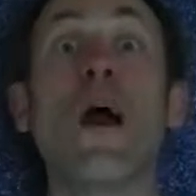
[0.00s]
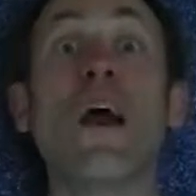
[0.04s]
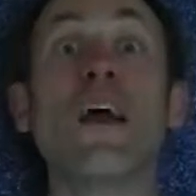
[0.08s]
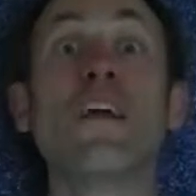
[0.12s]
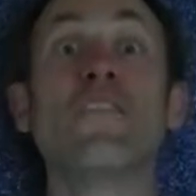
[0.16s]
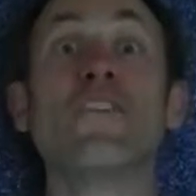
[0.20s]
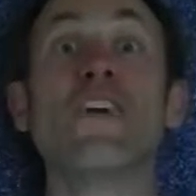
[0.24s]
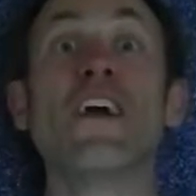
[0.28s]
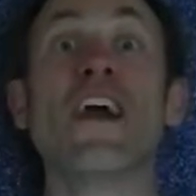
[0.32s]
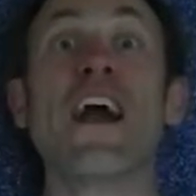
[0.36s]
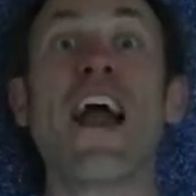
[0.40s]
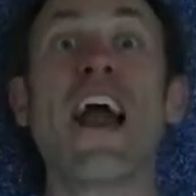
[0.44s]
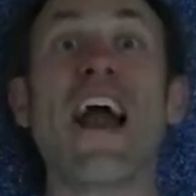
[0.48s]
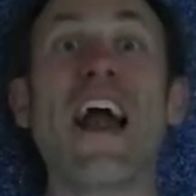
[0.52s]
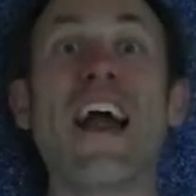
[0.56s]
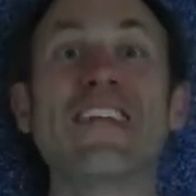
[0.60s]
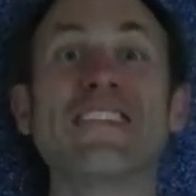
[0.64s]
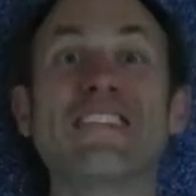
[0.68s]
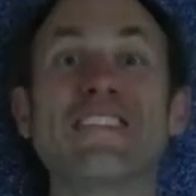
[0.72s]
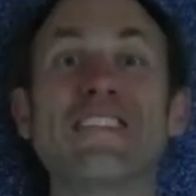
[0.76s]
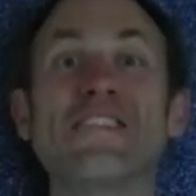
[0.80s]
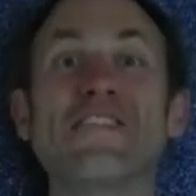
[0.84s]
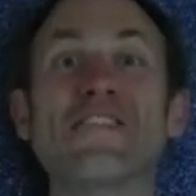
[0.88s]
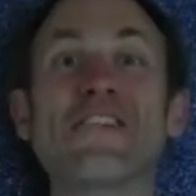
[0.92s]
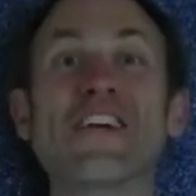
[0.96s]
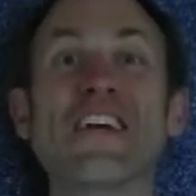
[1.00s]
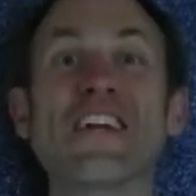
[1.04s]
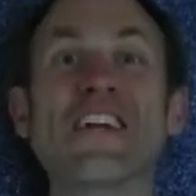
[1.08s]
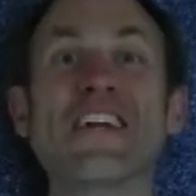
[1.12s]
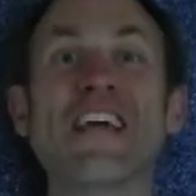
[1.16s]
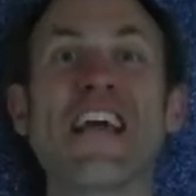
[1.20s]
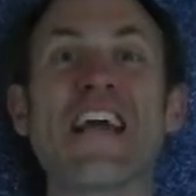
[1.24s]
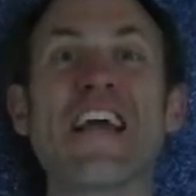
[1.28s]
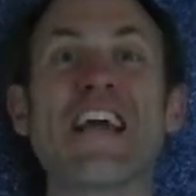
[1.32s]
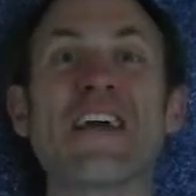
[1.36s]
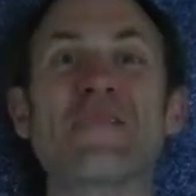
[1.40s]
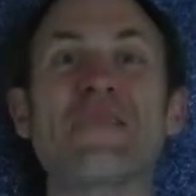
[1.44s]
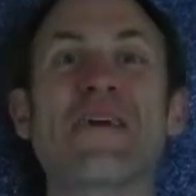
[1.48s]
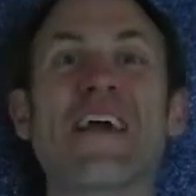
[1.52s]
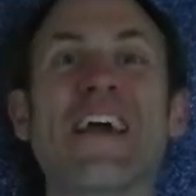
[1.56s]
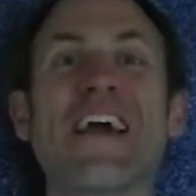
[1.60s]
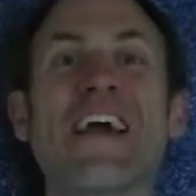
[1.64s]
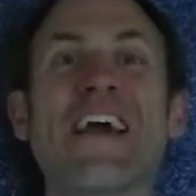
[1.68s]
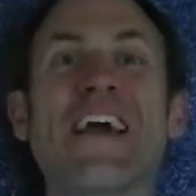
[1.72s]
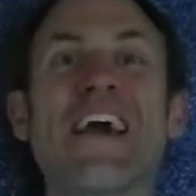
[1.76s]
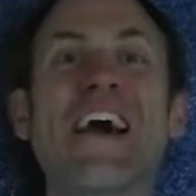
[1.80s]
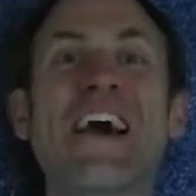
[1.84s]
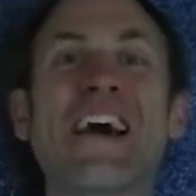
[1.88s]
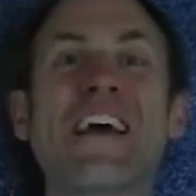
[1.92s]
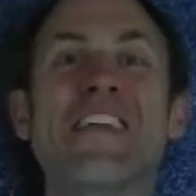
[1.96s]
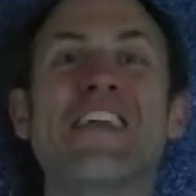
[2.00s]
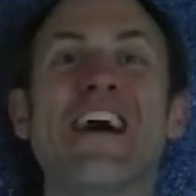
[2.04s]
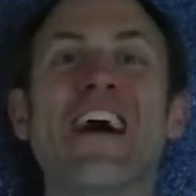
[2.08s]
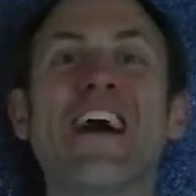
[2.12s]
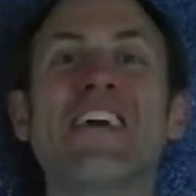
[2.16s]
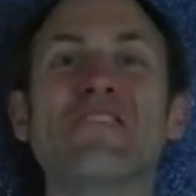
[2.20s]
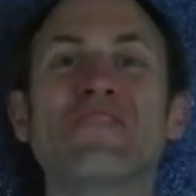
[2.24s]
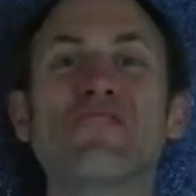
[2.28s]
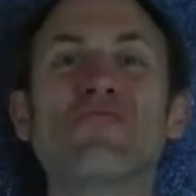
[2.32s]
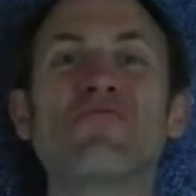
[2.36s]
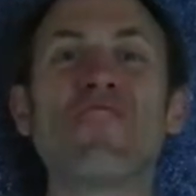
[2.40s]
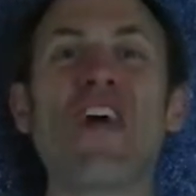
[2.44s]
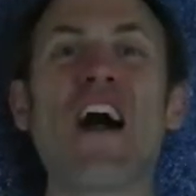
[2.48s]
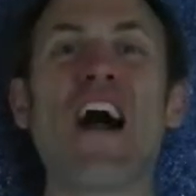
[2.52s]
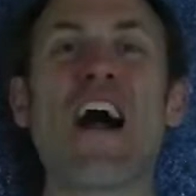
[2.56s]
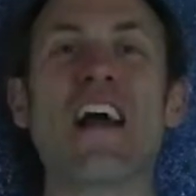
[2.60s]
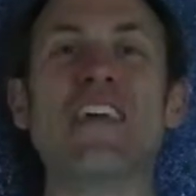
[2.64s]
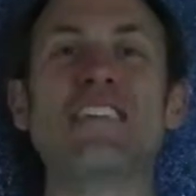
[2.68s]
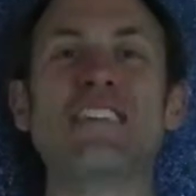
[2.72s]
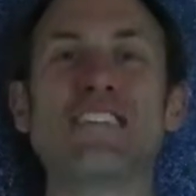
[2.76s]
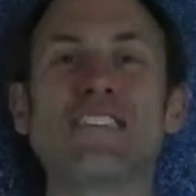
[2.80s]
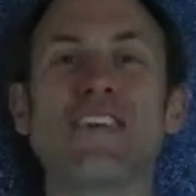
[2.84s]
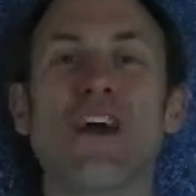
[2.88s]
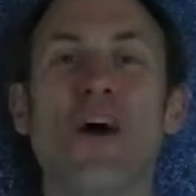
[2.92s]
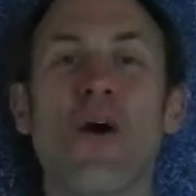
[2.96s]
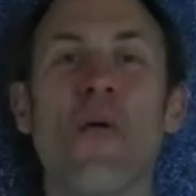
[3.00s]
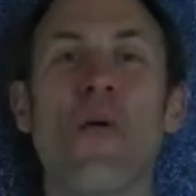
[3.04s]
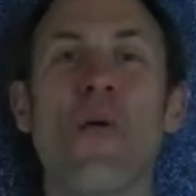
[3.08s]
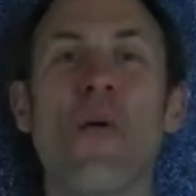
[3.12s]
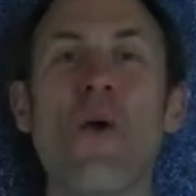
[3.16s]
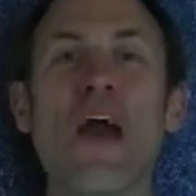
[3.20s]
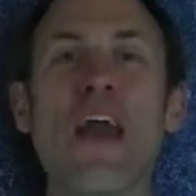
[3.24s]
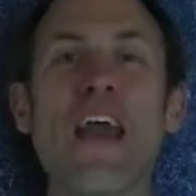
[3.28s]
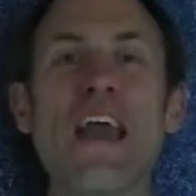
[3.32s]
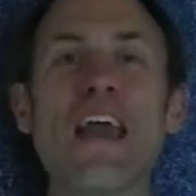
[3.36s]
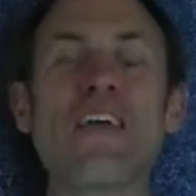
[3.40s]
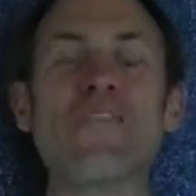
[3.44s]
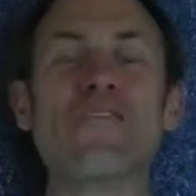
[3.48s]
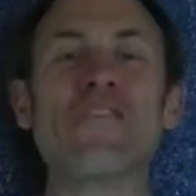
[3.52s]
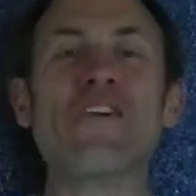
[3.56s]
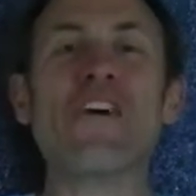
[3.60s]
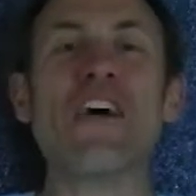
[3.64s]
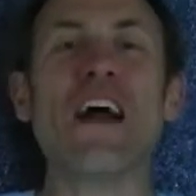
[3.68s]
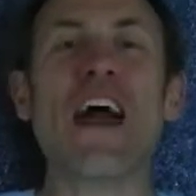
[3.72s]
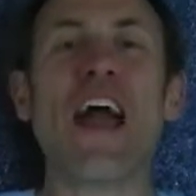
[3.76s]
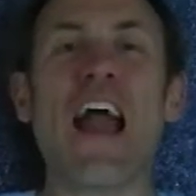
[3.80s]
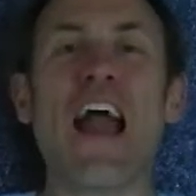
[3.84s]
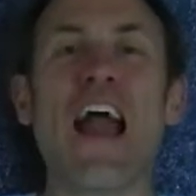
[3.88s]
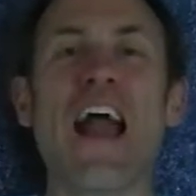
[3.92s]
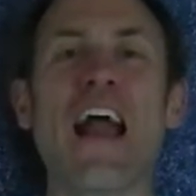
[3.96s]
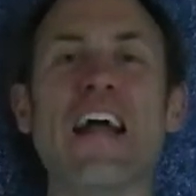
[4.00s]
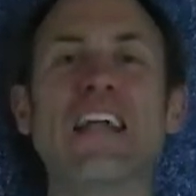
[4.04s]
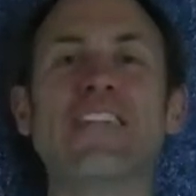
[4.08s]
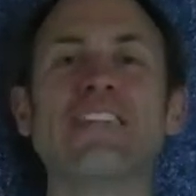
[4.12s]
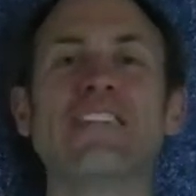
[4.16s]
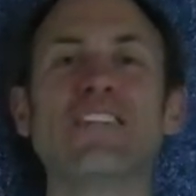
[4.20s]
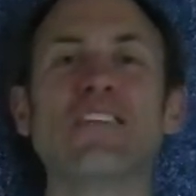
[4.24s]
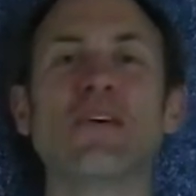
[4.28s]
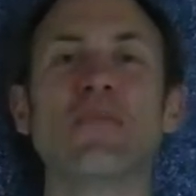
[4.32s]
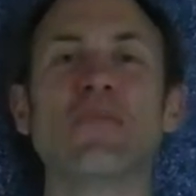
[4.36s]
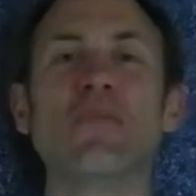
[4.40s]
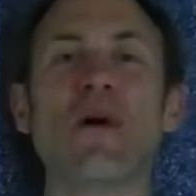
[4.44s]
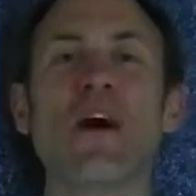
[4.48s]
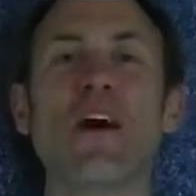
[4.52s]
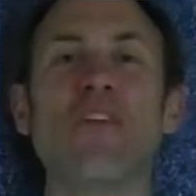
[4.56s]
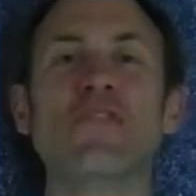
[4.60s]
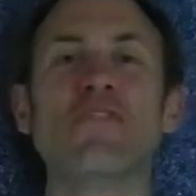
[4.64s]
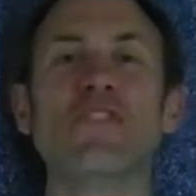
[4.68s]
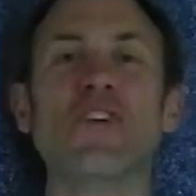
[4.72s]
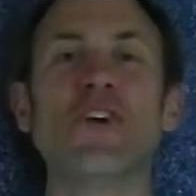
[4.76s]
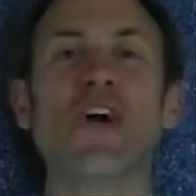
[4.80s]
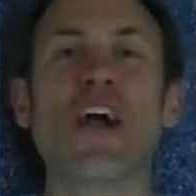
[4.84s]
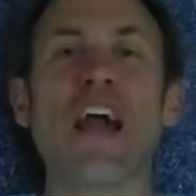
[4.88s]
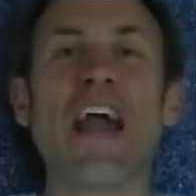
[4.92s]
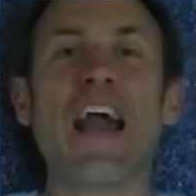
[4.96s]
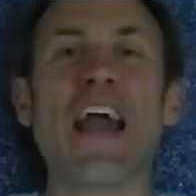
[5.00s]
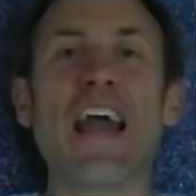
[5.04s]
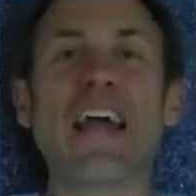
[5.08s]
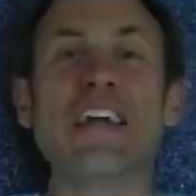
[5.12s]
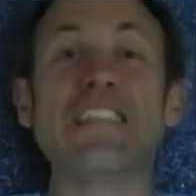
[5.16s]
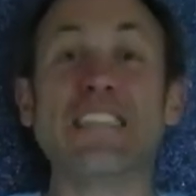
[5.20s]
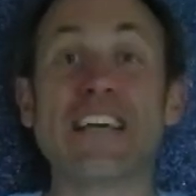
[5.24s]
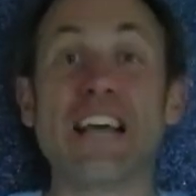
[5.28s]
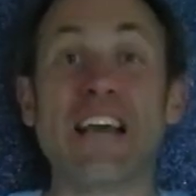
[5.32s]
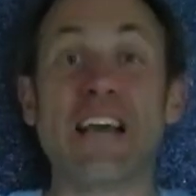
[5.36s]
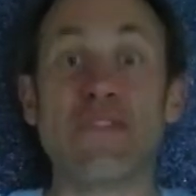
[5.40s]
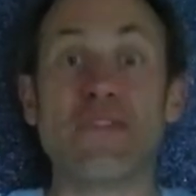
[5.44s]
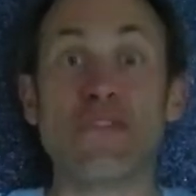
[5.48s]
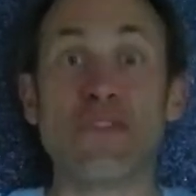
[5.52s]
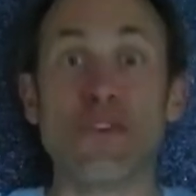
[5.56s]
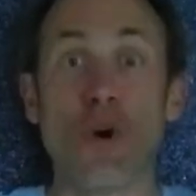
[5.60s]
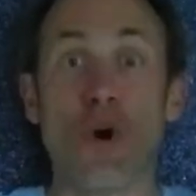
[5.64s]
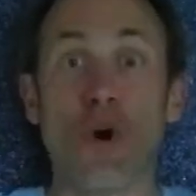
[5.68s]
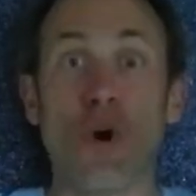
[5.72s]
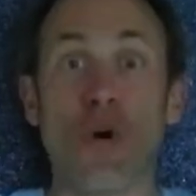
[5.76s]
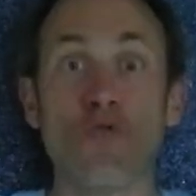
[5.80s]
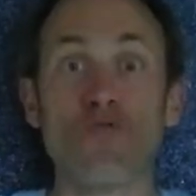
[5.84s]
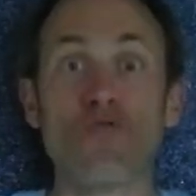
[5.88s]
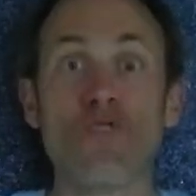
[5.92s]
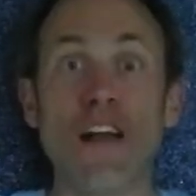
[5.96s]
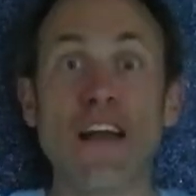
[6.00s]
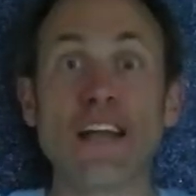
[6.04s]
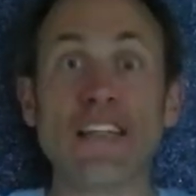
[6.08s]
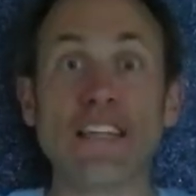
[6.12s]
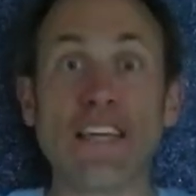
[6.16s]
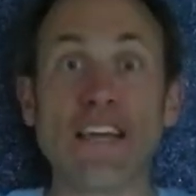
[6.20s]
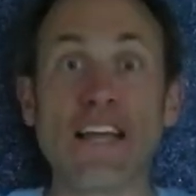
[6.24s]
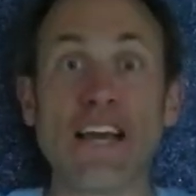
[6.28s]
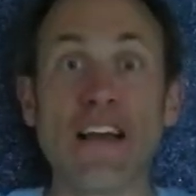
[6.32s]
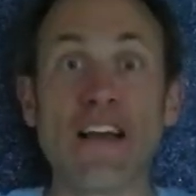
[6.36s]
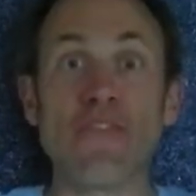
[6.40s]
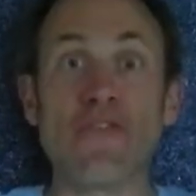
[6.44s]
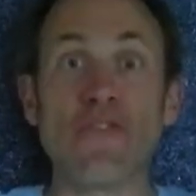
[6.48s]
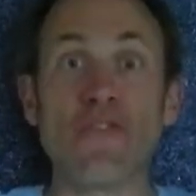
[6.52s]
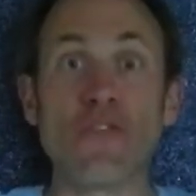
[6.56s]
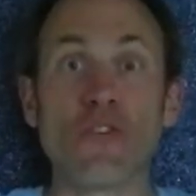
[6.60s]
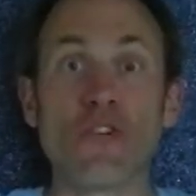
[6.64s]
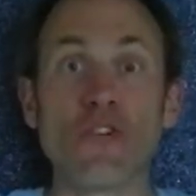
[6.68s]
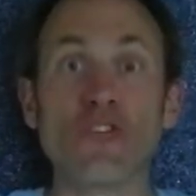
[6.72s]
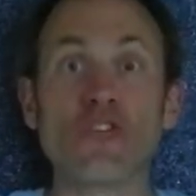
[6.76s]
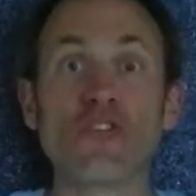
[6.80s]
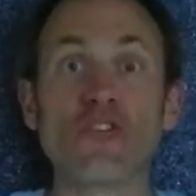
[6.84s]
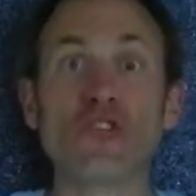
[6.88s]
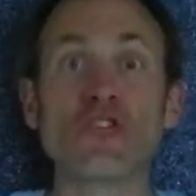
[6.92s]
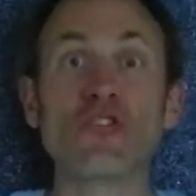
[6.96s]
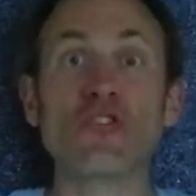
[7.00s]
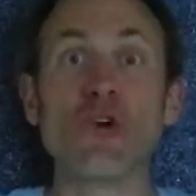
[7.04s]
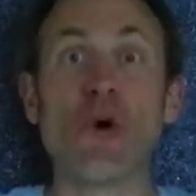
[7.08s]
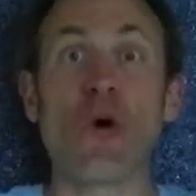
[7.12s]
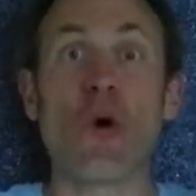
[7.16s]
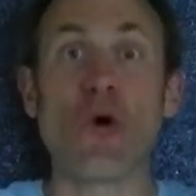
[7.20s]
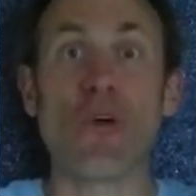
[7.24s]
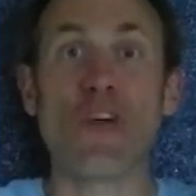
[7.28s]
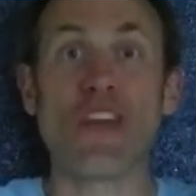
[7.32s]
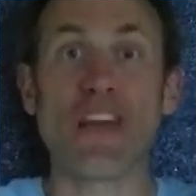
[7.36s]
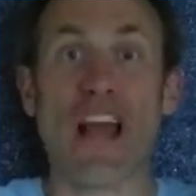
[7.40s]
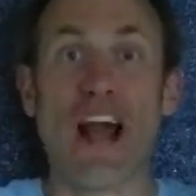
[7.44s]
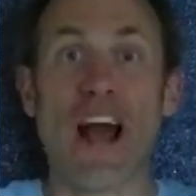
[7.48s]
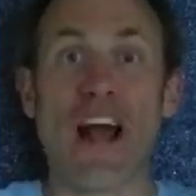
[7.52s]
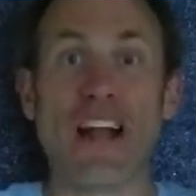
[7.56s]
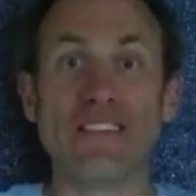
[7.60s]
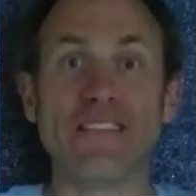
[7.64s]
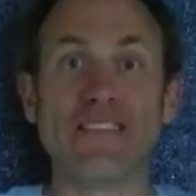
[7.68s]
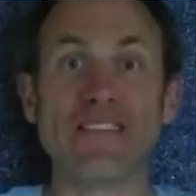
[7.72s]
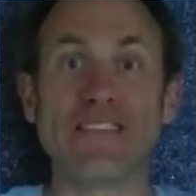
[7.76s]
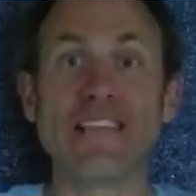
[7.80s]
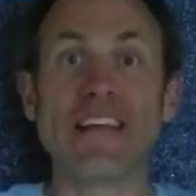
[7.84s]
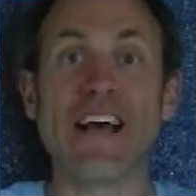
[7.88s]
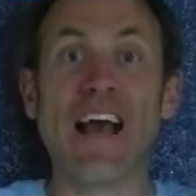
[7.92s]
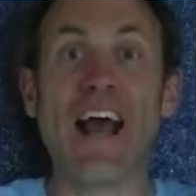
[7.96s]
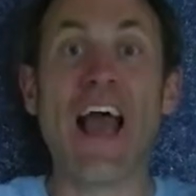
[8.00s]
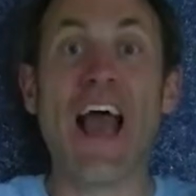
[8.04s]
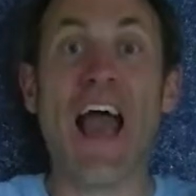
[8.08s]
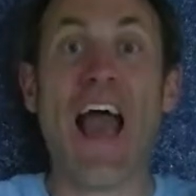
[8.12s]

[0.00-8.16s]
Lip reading: your hands if you can hear me. That's right, wave your hands above your head if you're ready for a story hunt.